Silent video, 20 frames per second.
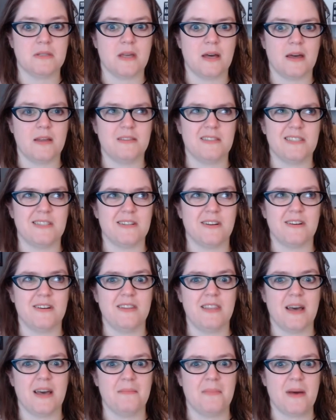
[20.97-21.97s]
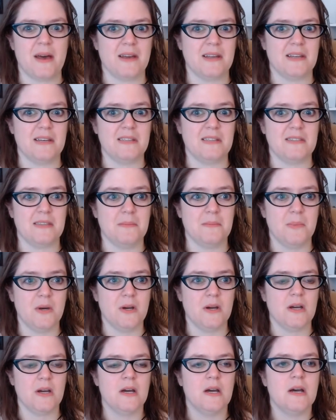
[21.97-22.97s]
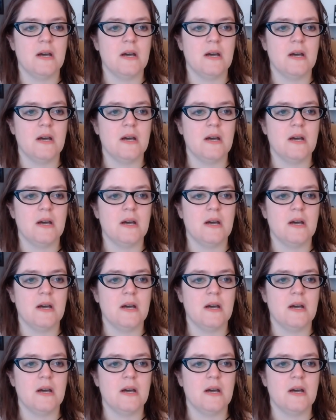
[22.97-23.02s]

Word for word: I started that back in December.